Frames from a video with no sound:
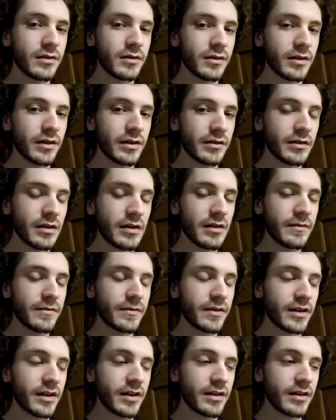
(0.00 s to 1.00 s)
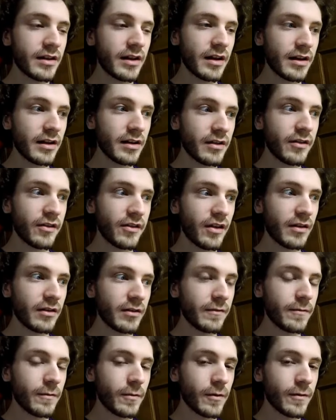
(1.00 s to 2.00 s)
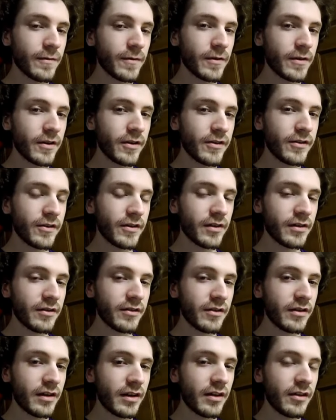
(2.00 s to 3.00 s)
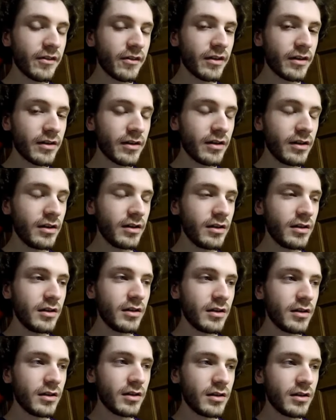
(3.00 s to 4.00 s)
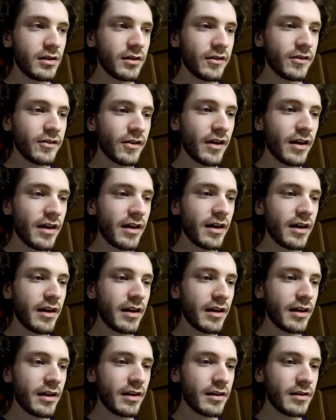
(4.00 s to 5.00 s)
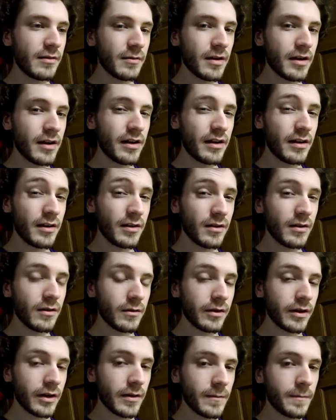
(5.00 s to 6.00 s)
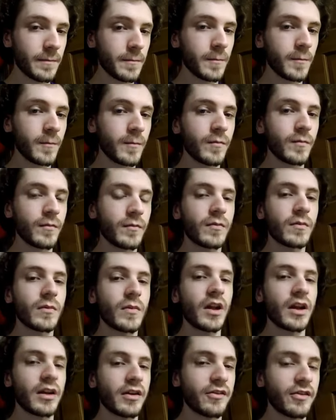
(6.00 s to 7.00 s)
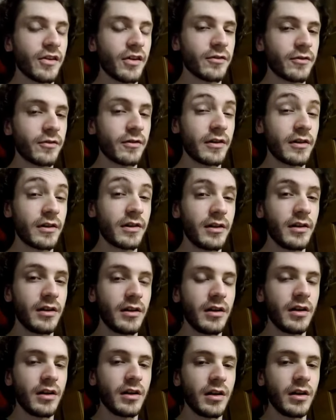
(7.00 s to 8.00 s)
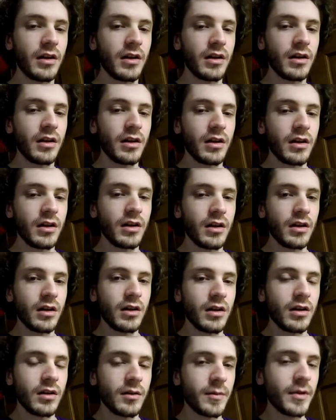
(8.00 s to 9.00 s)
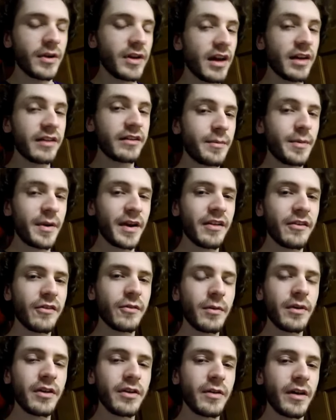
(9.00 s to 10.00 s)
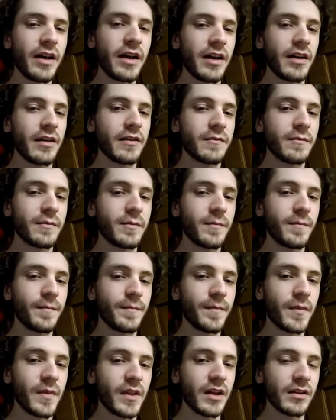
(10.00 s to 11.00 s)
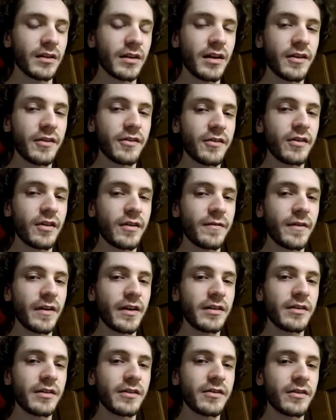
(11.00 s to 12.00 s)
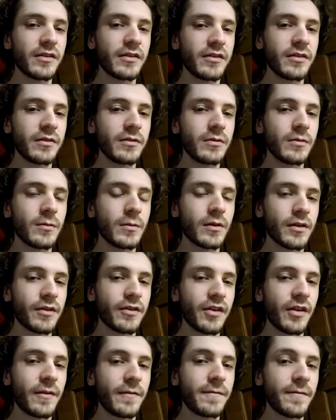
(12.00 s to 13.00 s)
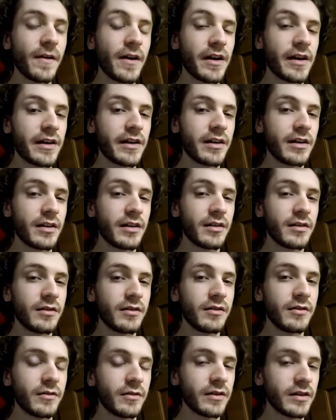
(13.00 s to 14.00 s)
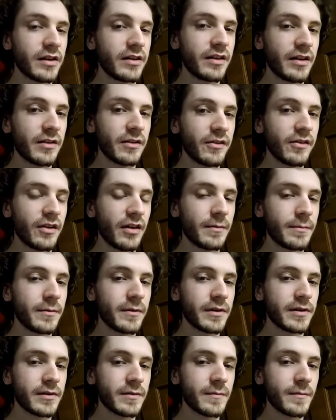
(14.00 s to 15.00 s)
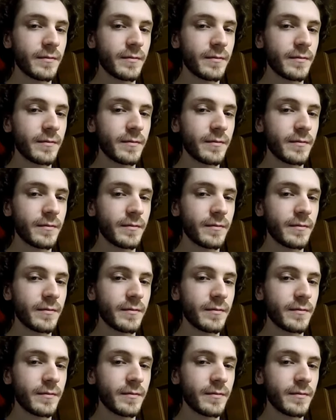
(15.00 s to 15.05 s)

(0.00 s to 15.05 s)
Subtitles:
like love, and then that gets down to 436, and that's like sad, right? Okay, etc. But yeah, it depends what you have. A lot of stuff I listen to works out fine doing downsampling.